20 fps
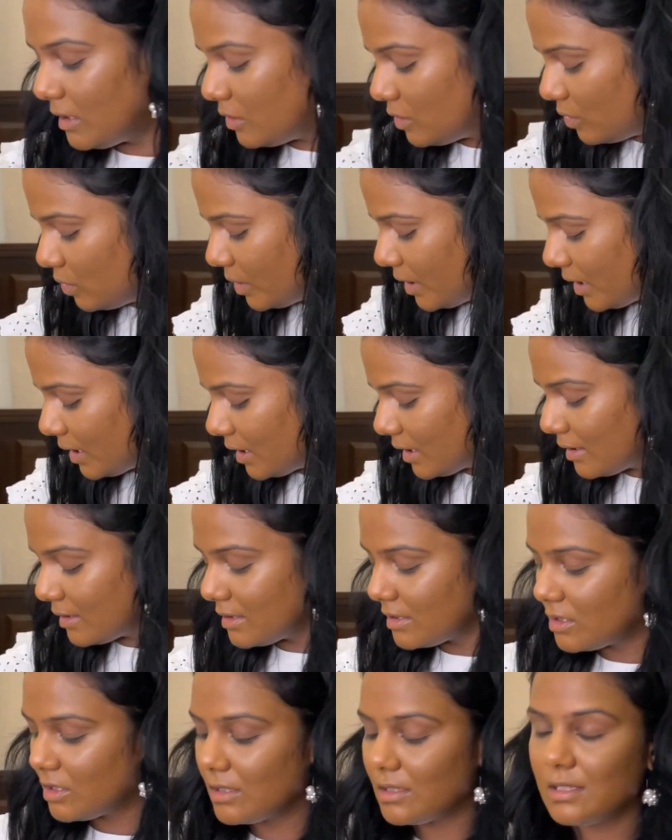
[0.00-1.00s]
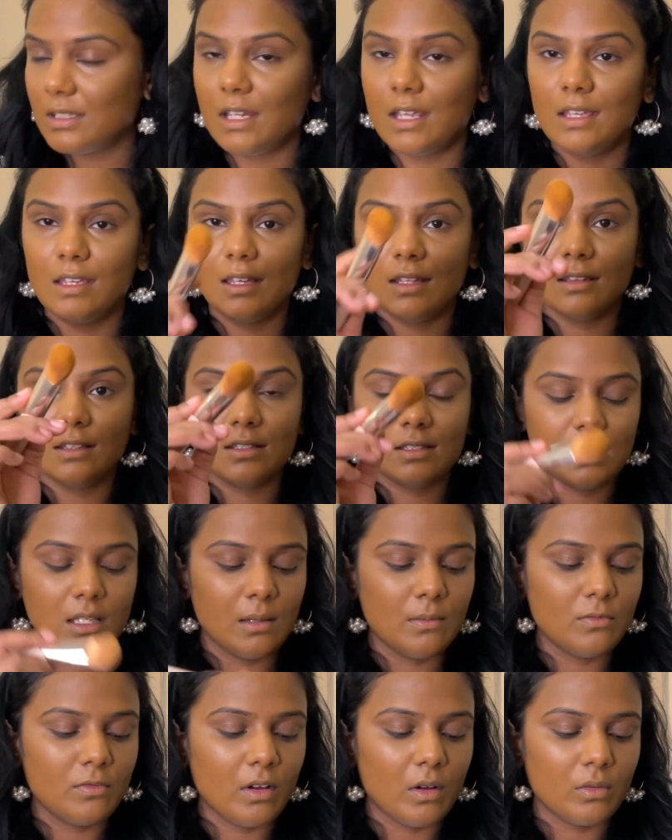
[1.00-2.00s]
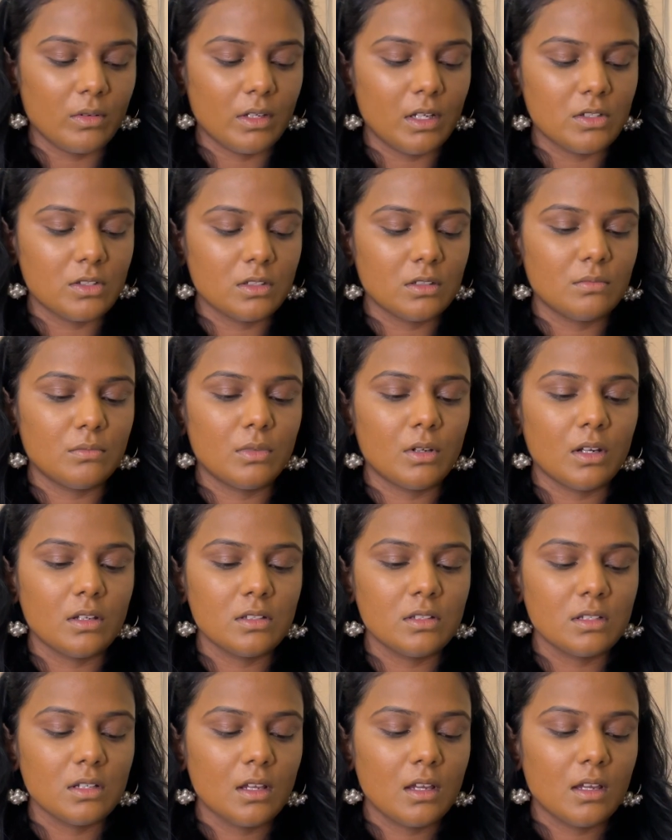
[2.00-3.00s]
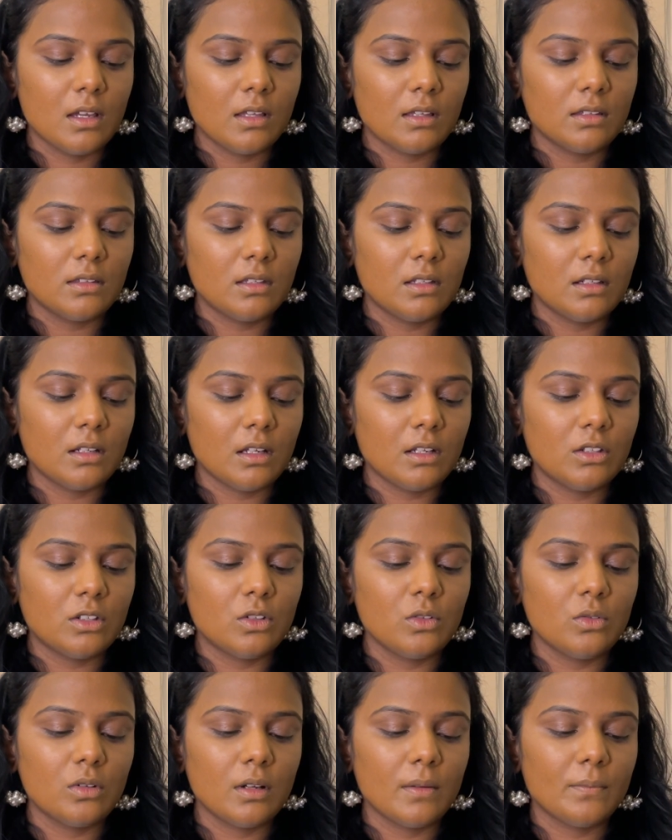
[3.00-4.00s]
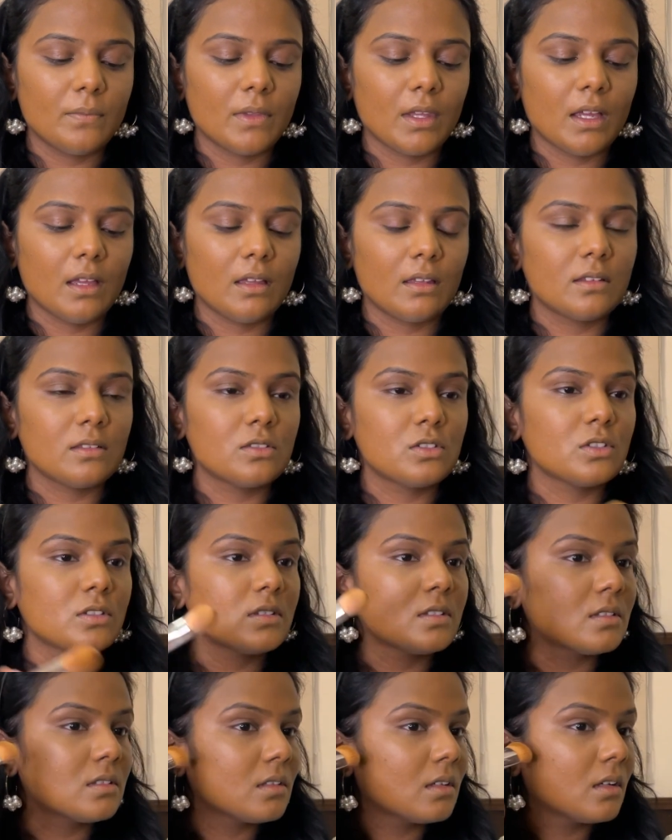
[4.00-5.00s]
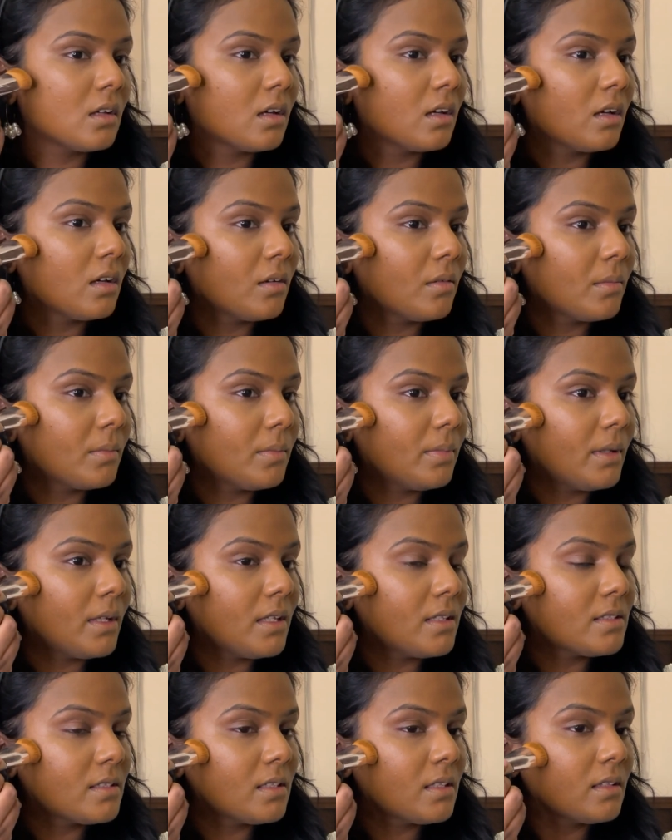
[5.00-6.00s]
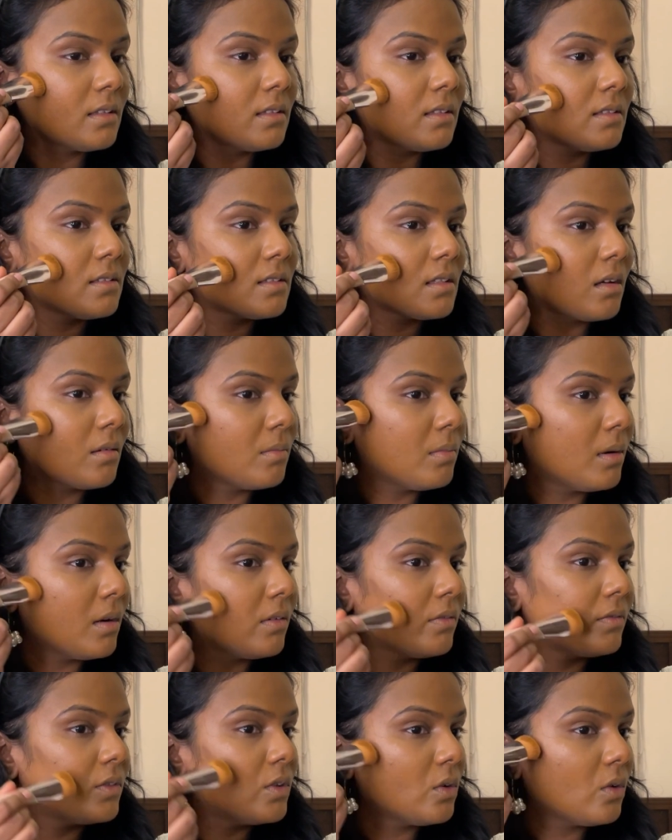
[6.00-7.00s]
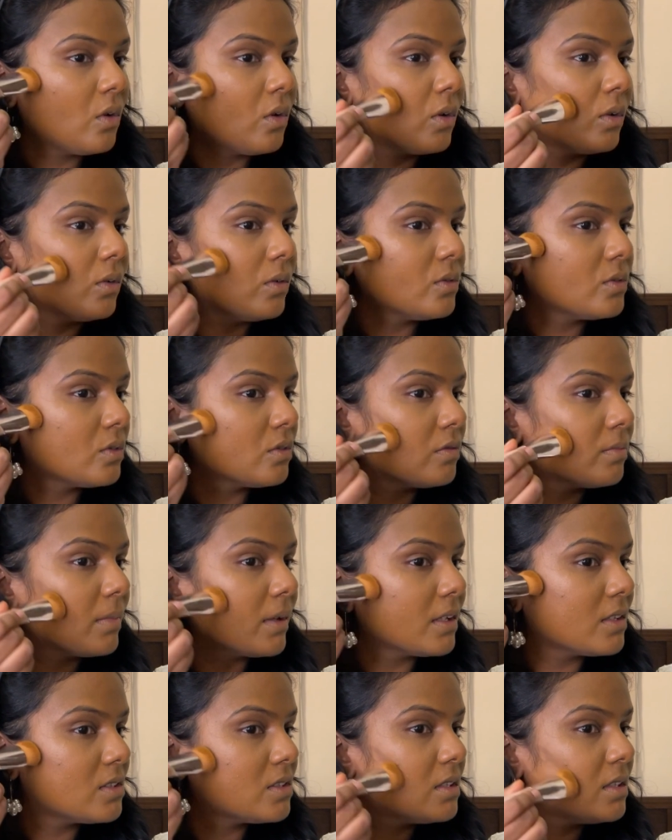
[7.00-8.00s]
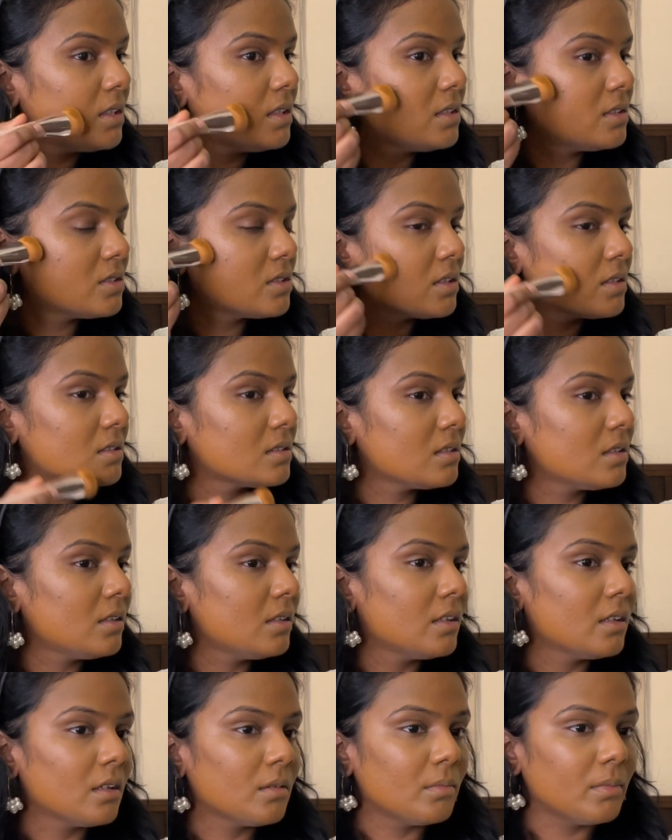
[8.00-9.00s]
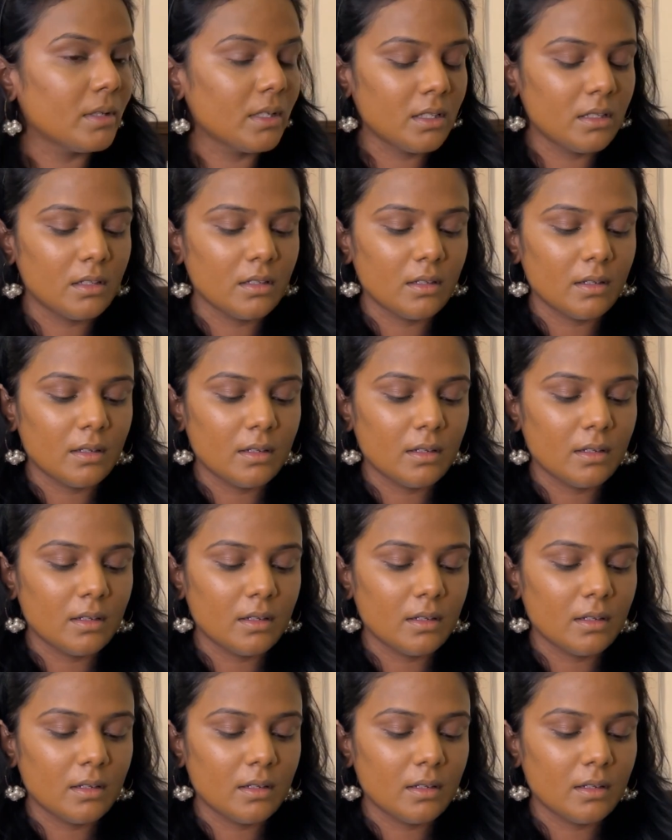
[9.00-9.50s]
doing is just taking the same foundation brush that I took and just placing this above the hollows of my cheeks just a little bit.